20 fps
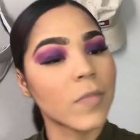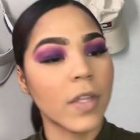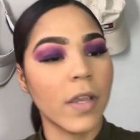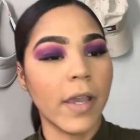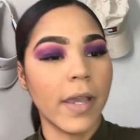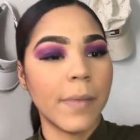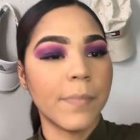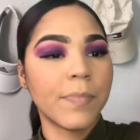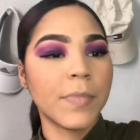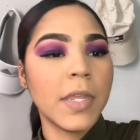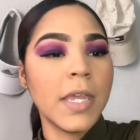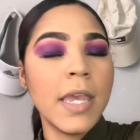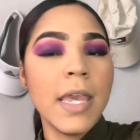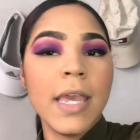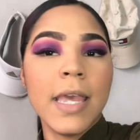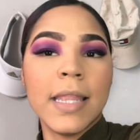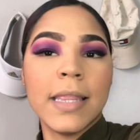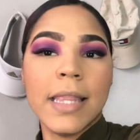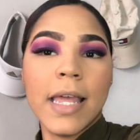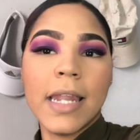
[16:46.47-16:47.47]
Alright,
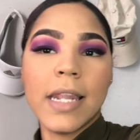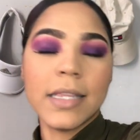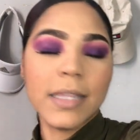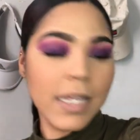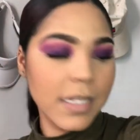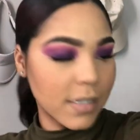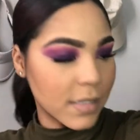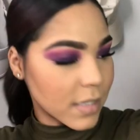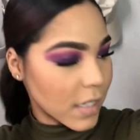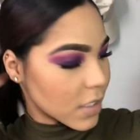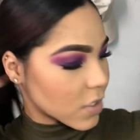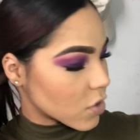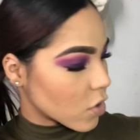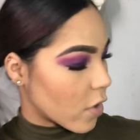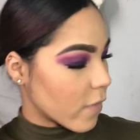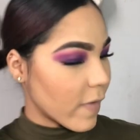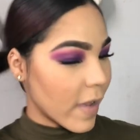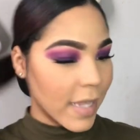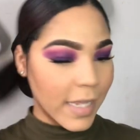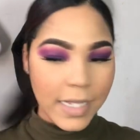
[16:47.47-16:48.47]
now that that's dust
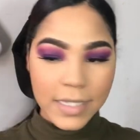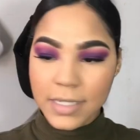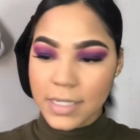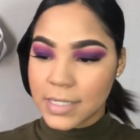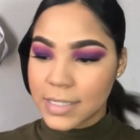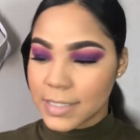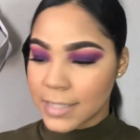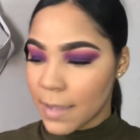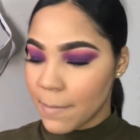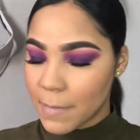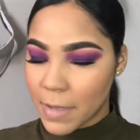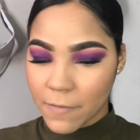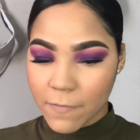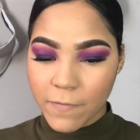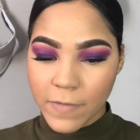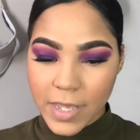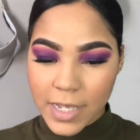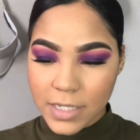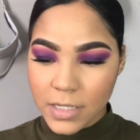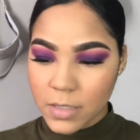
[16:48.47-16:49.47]
off, I like to set my
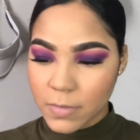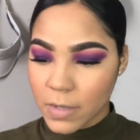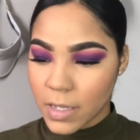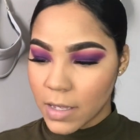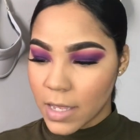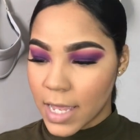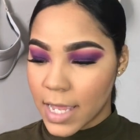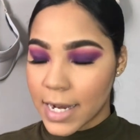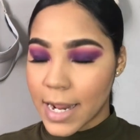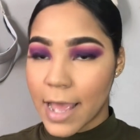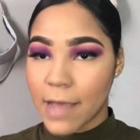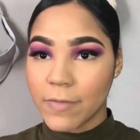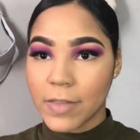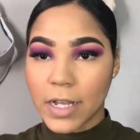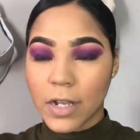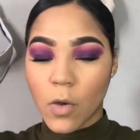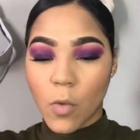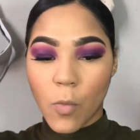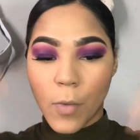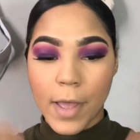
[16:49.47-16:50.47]
face and have
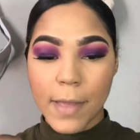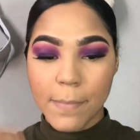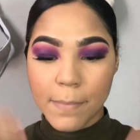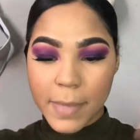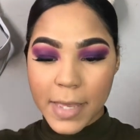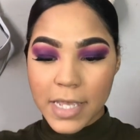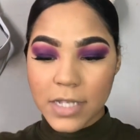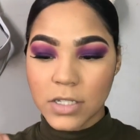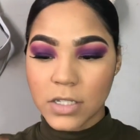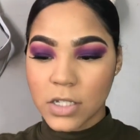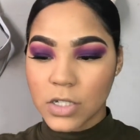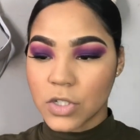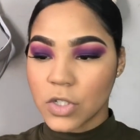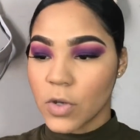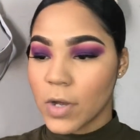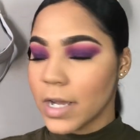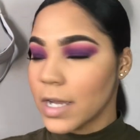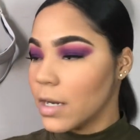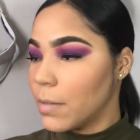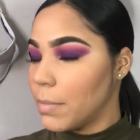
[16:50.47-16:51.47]
like a wet base
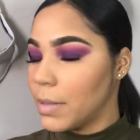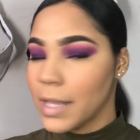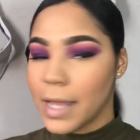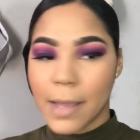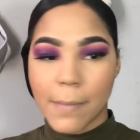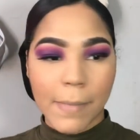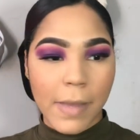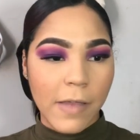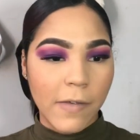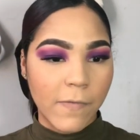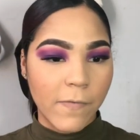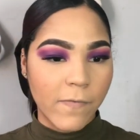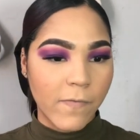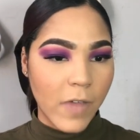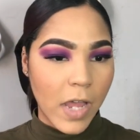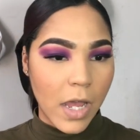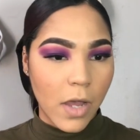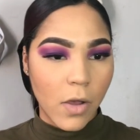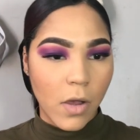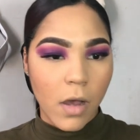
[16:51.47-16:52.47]
so I can apply my
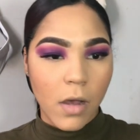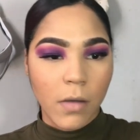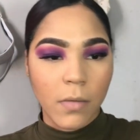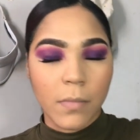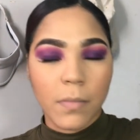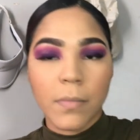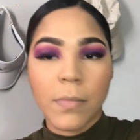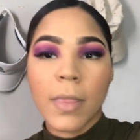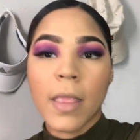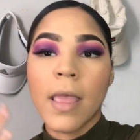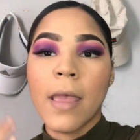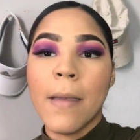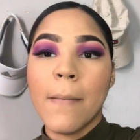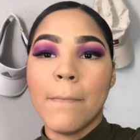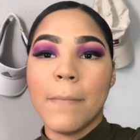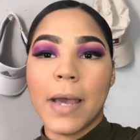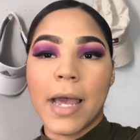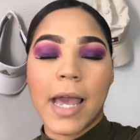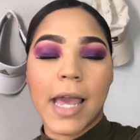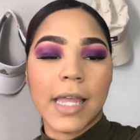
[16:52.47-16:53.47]

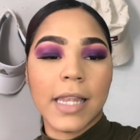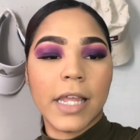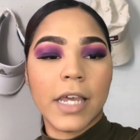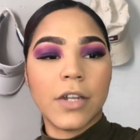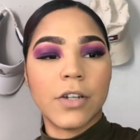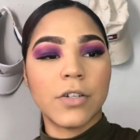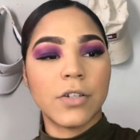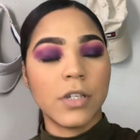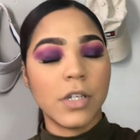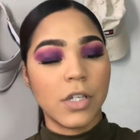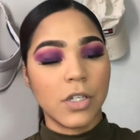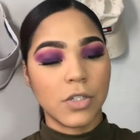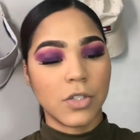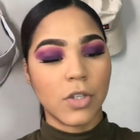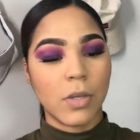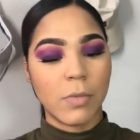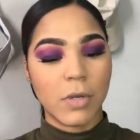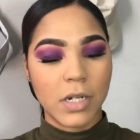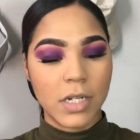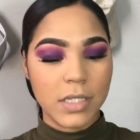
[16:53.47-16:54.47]
my highlighter.
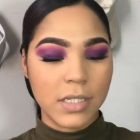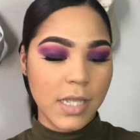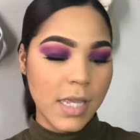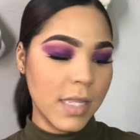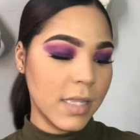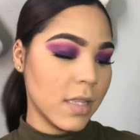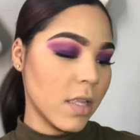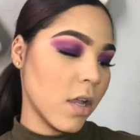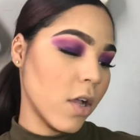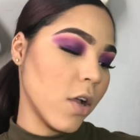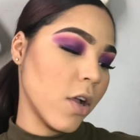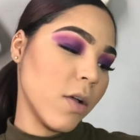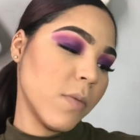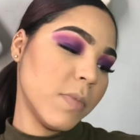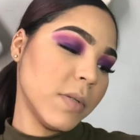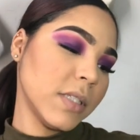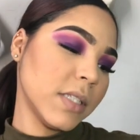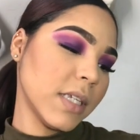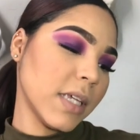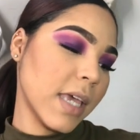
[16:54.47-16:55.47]
So I'm gonna take the
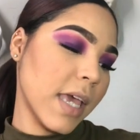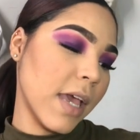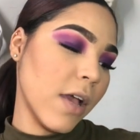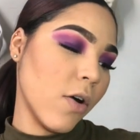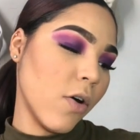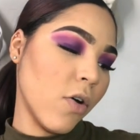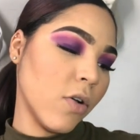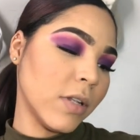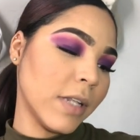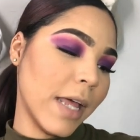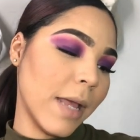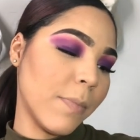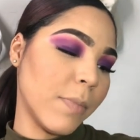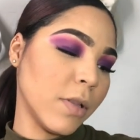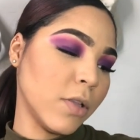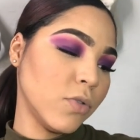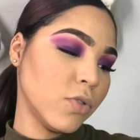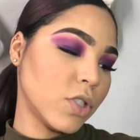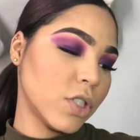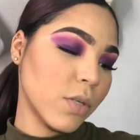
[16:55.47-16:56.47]
Urban Decay All Night
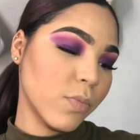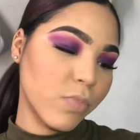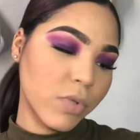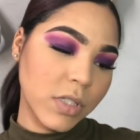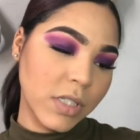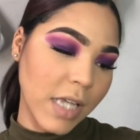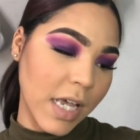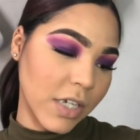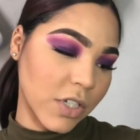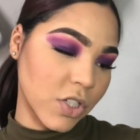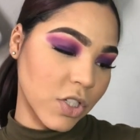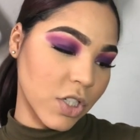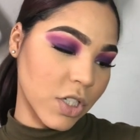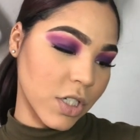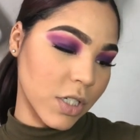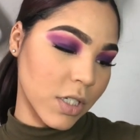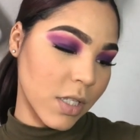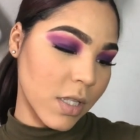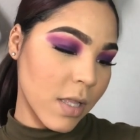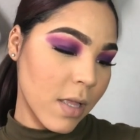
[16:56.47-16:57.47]
Pollution
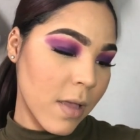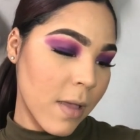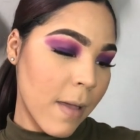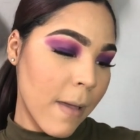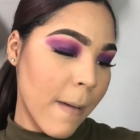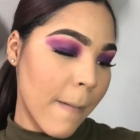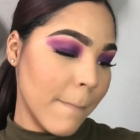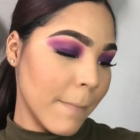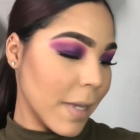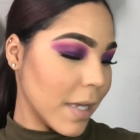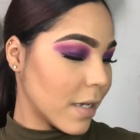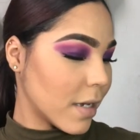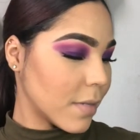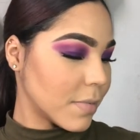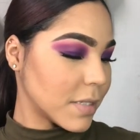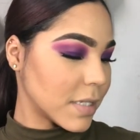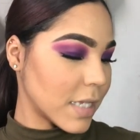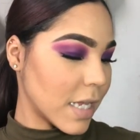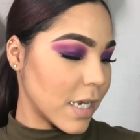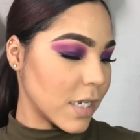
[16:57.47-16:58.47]
Protection
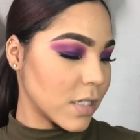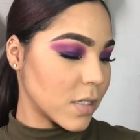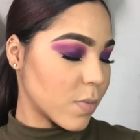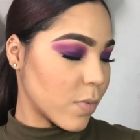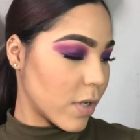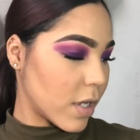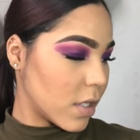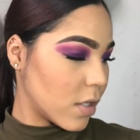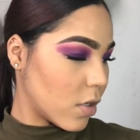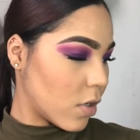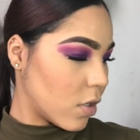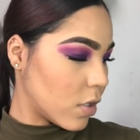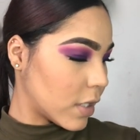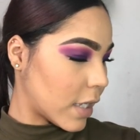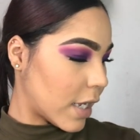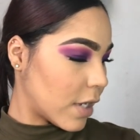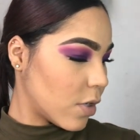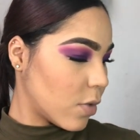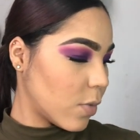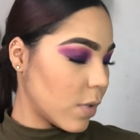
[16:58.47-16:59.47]
Makeup Setting Spray, the all
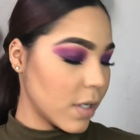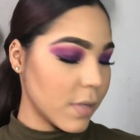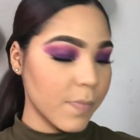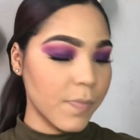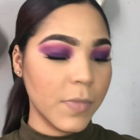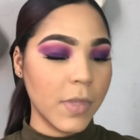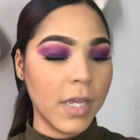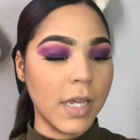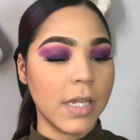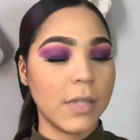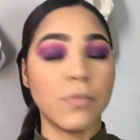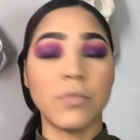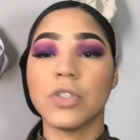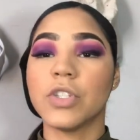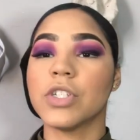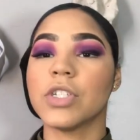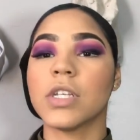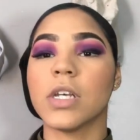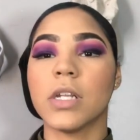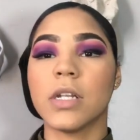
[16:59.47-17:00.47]
nighter one, and we're
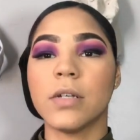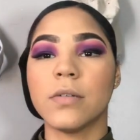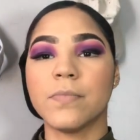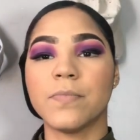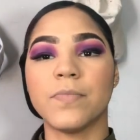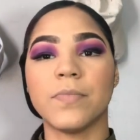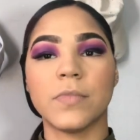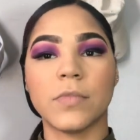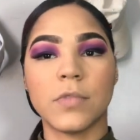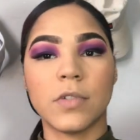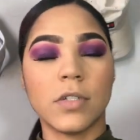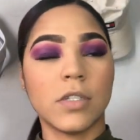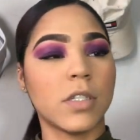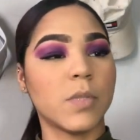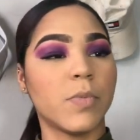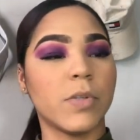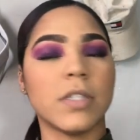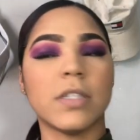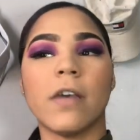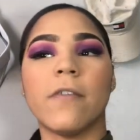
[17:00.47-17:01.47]
just gonna
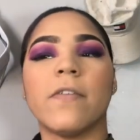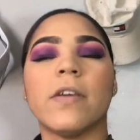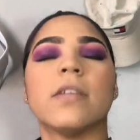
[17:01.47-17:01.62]
spritz our